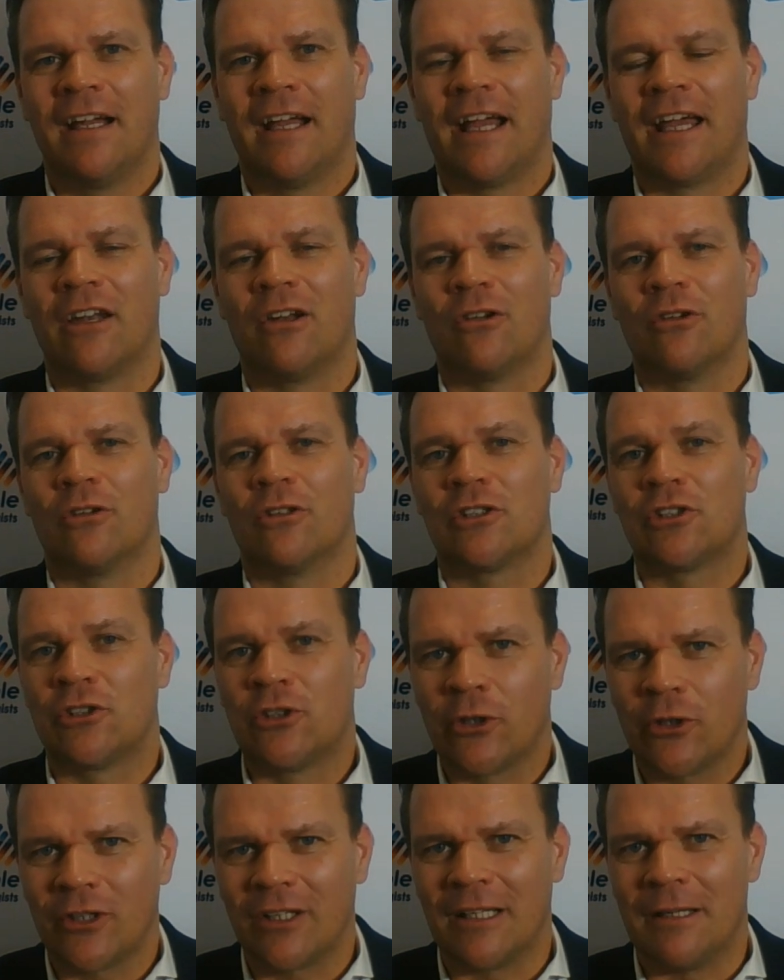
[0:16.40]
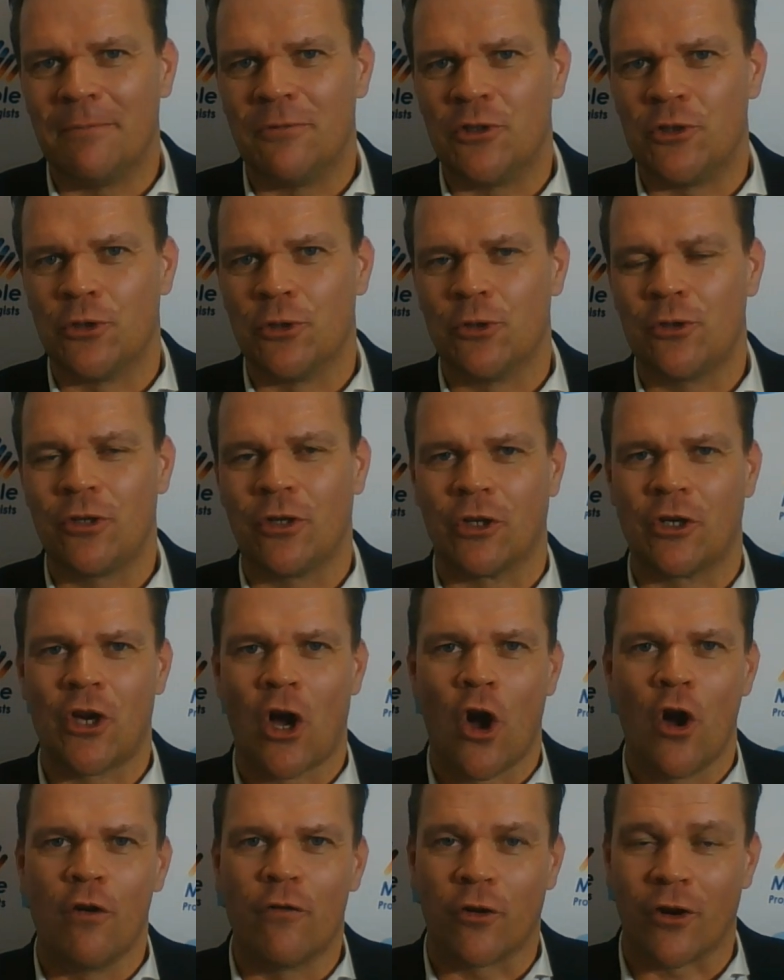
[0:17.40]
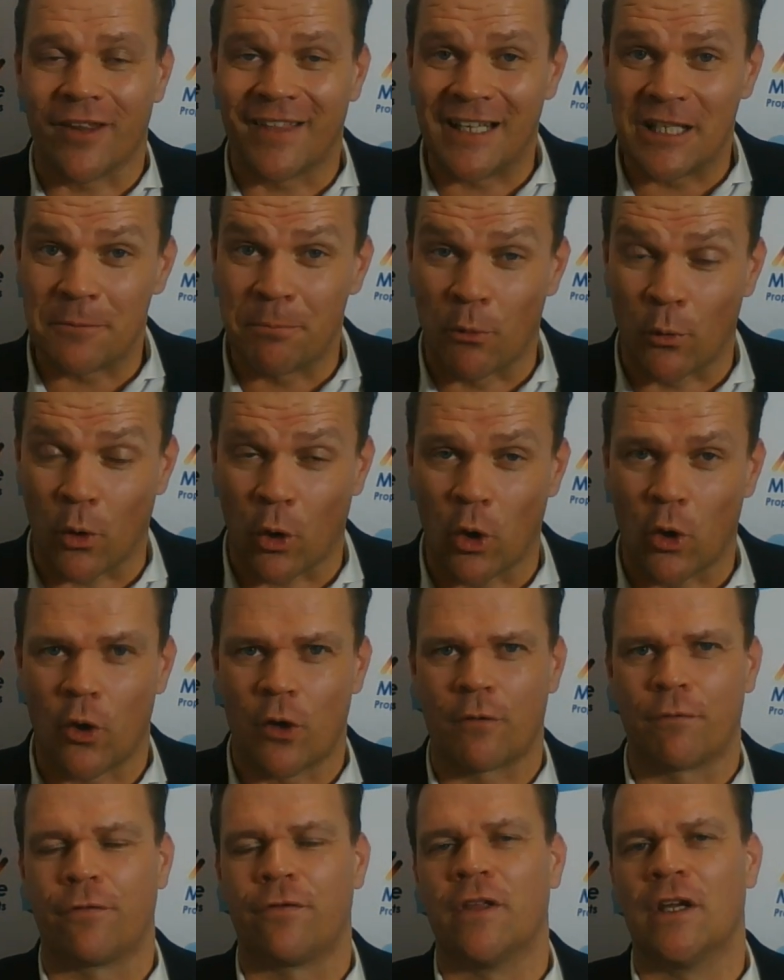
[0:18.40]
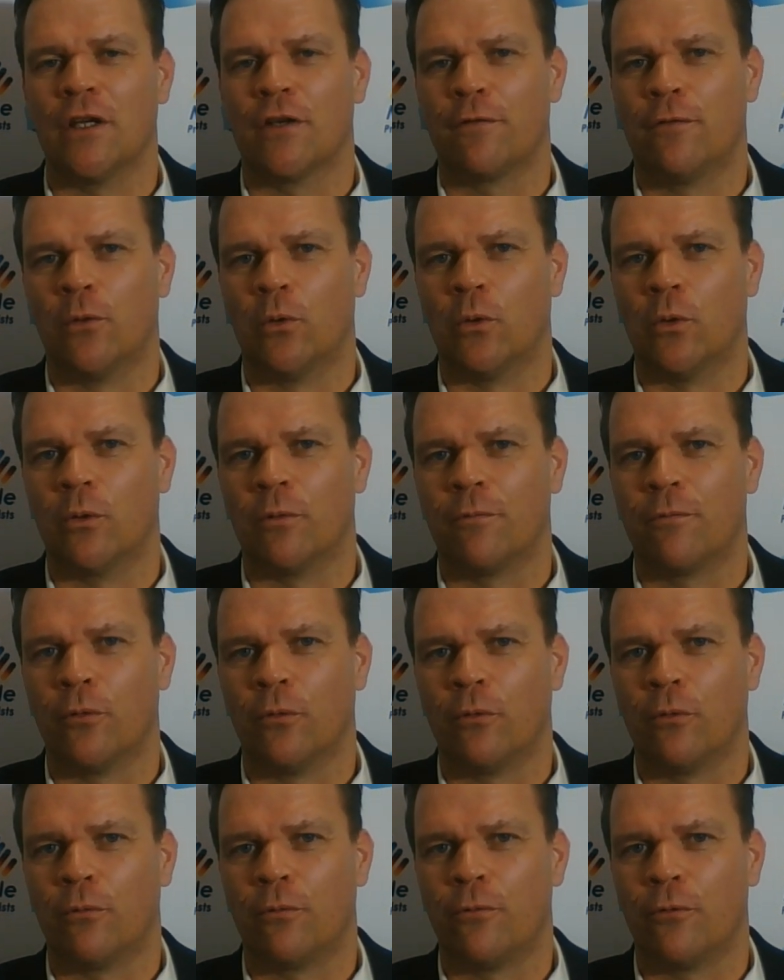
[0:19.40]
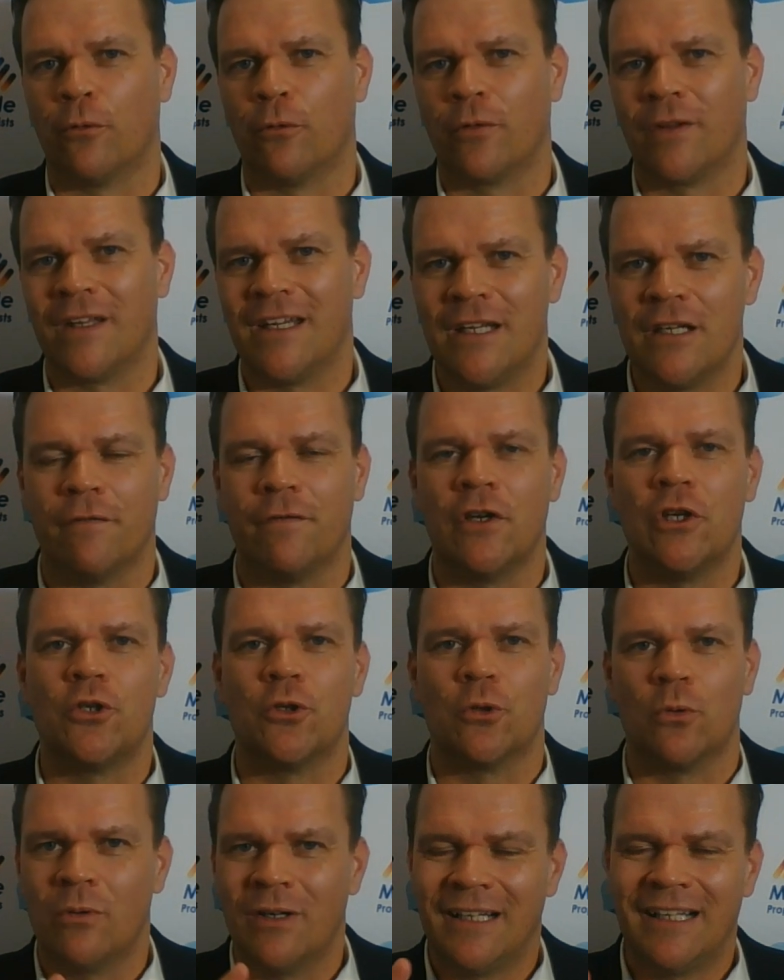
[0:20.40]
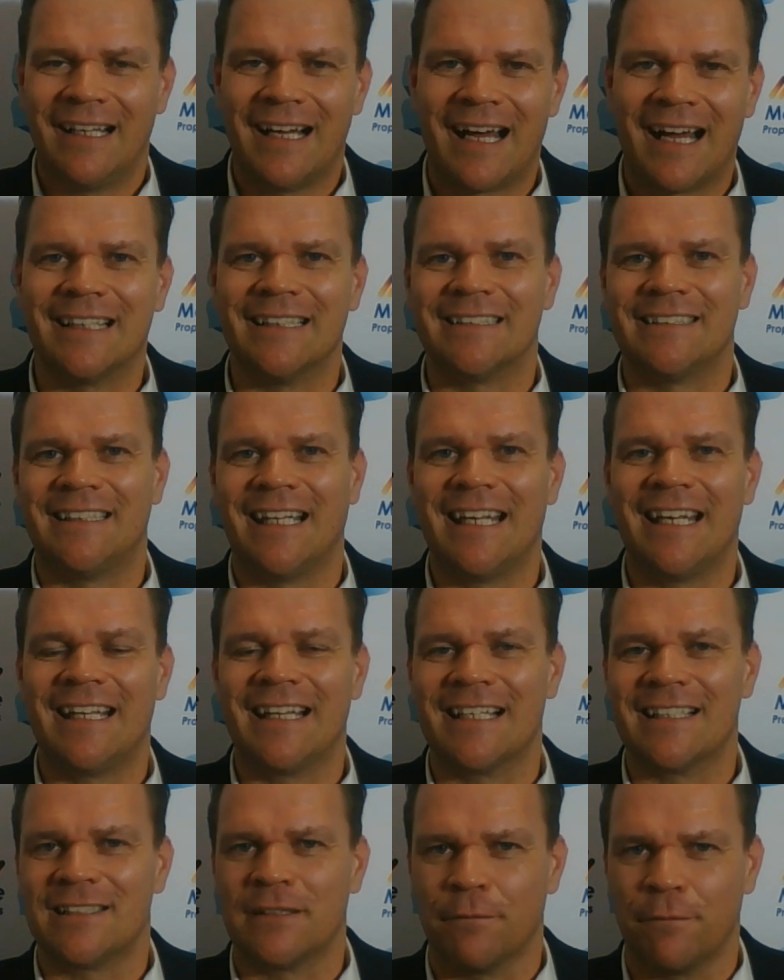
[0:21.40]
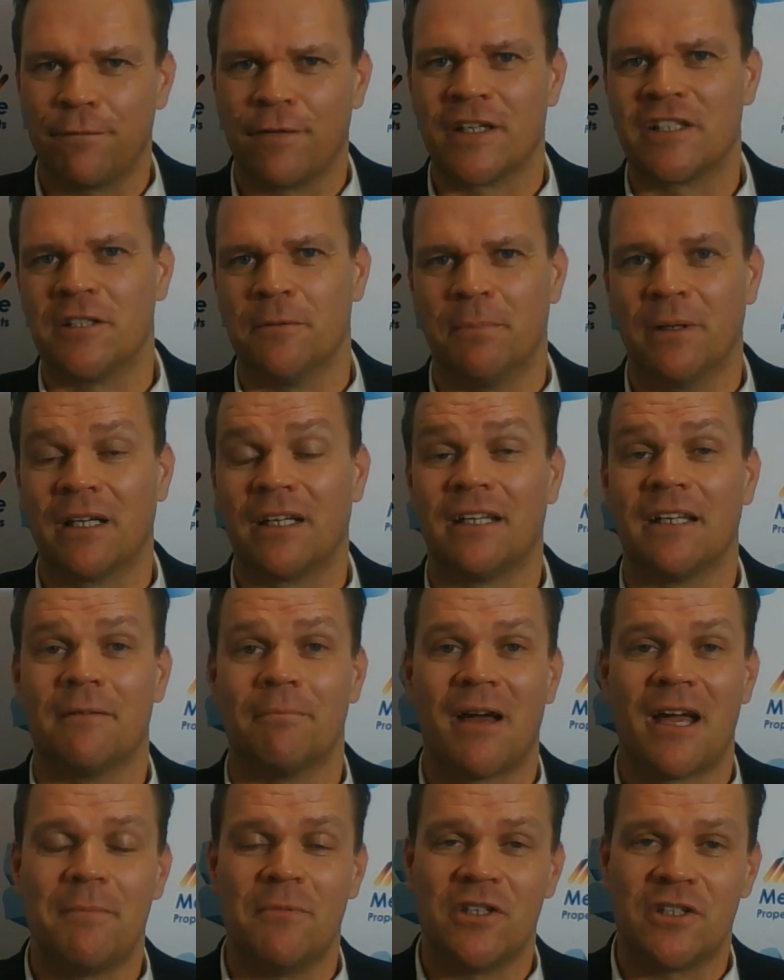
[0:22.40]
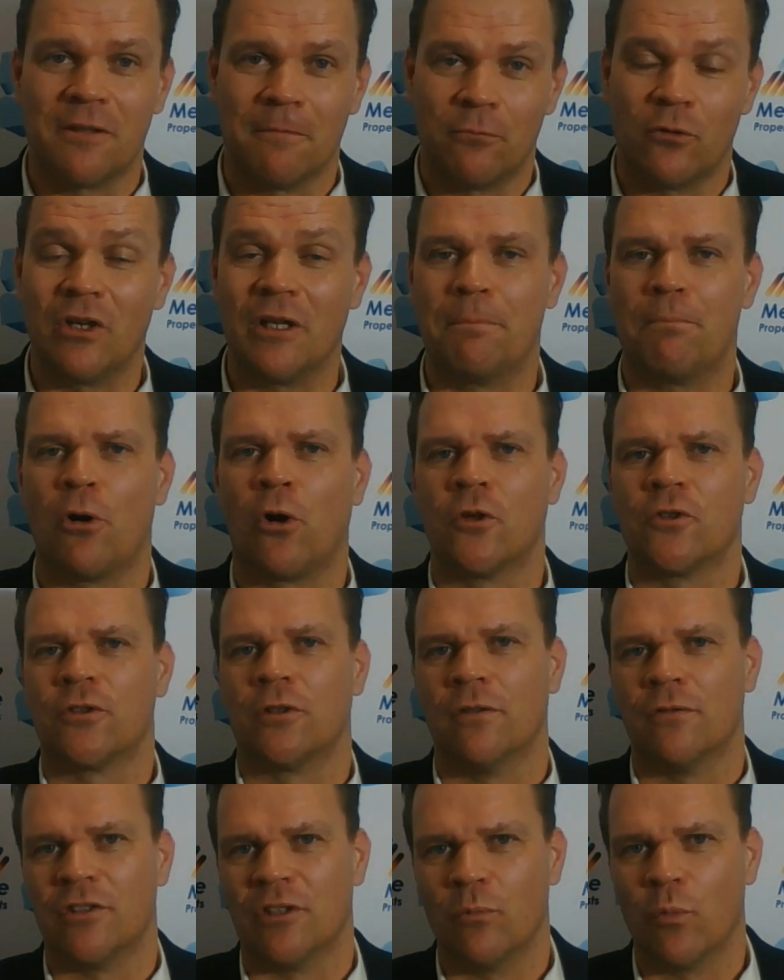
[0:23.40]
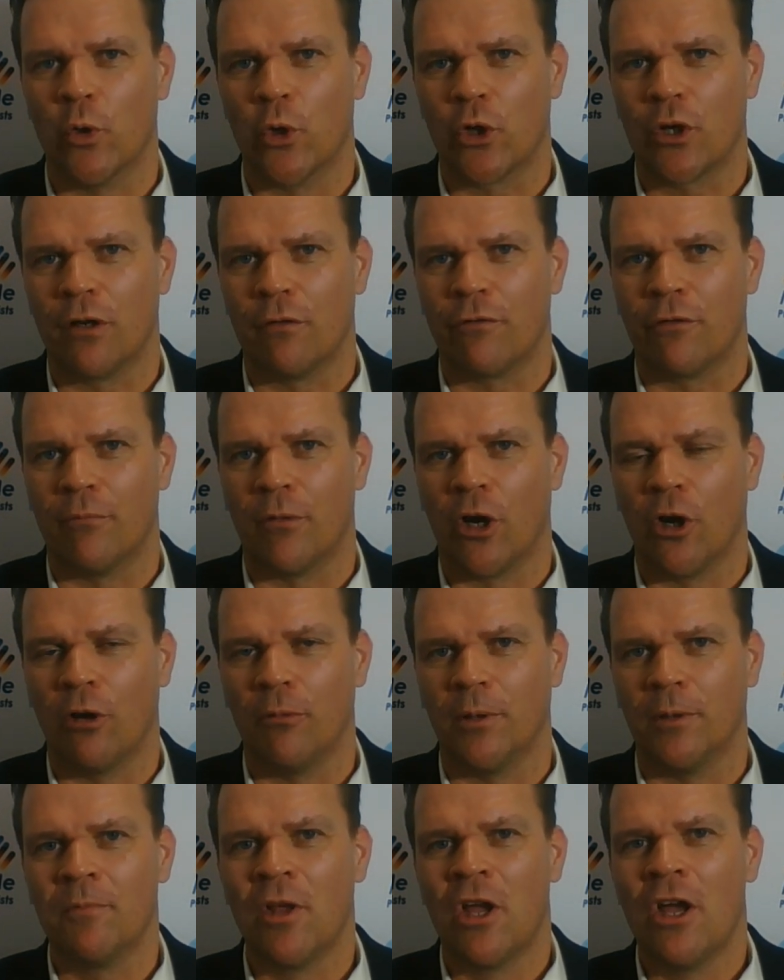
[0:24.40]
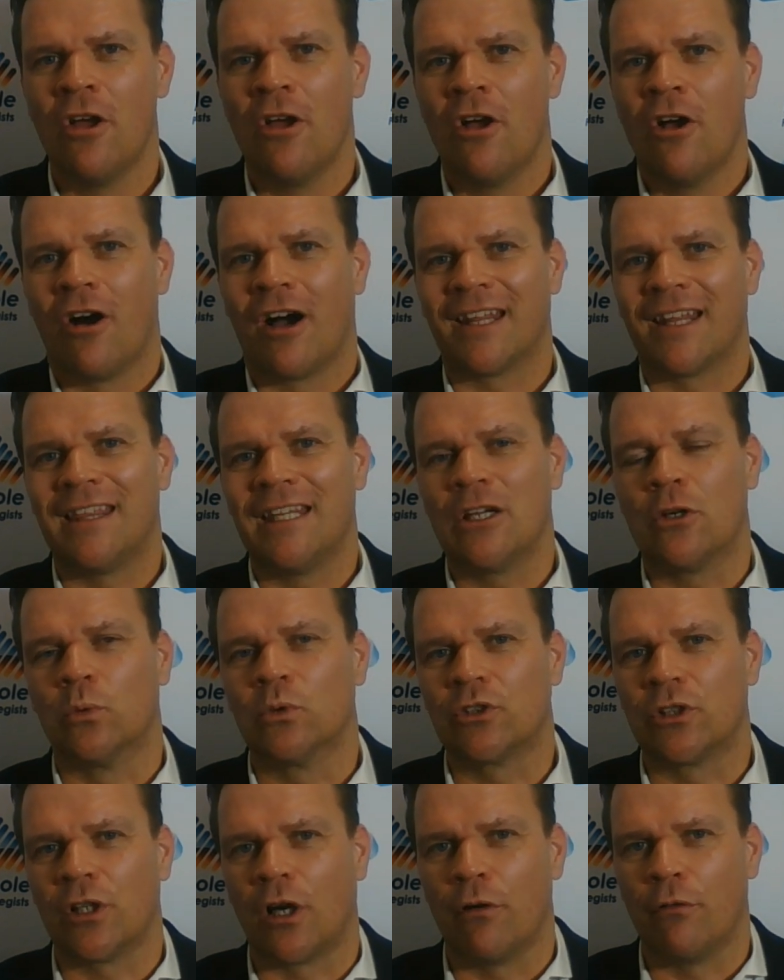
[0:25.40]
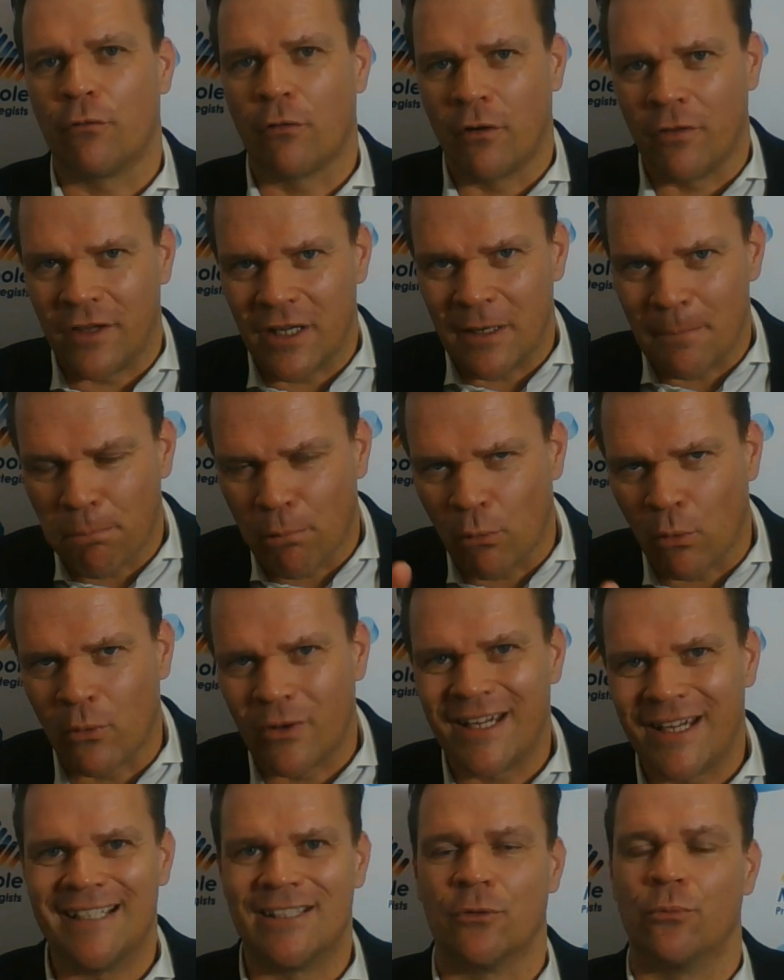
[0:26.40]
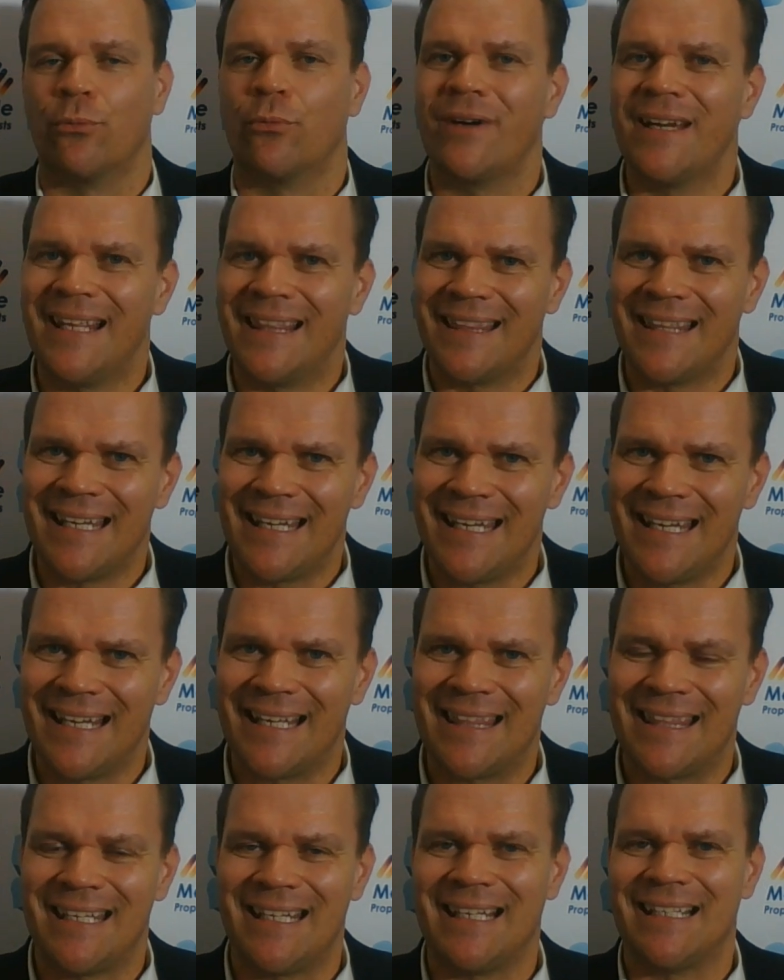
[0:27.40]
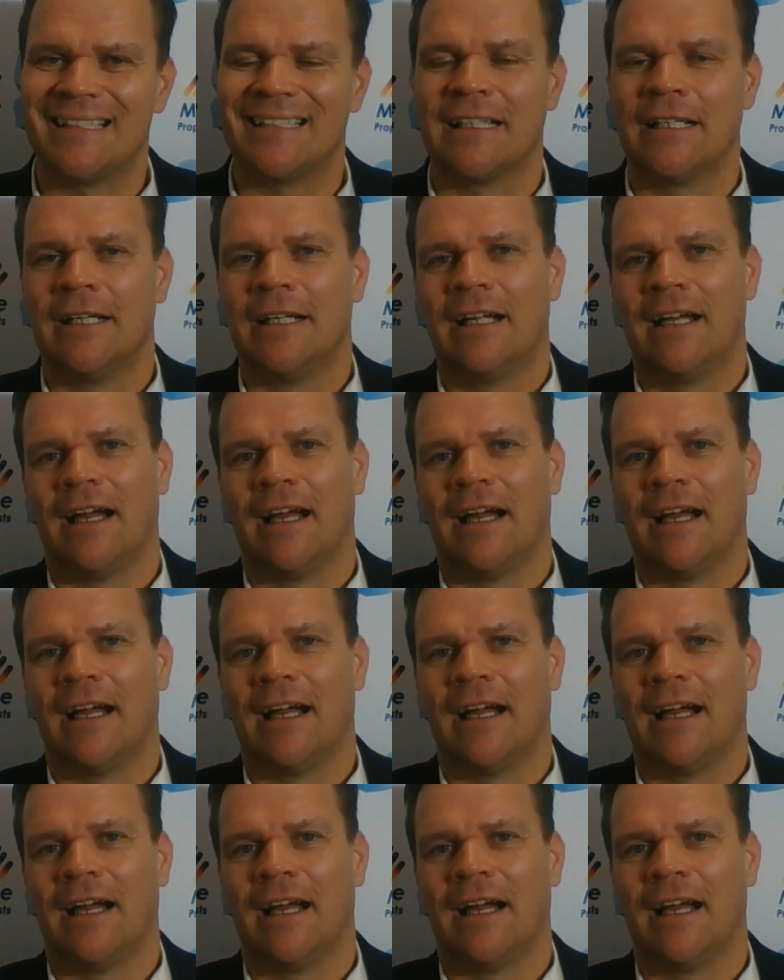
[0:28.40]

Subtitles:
And certainly, due to the COVID, I think it's brought a lot of things forward for the individual, understanding that there's some flexibility and maybe some really positives in working from home. And I think also the employees are rethinking things.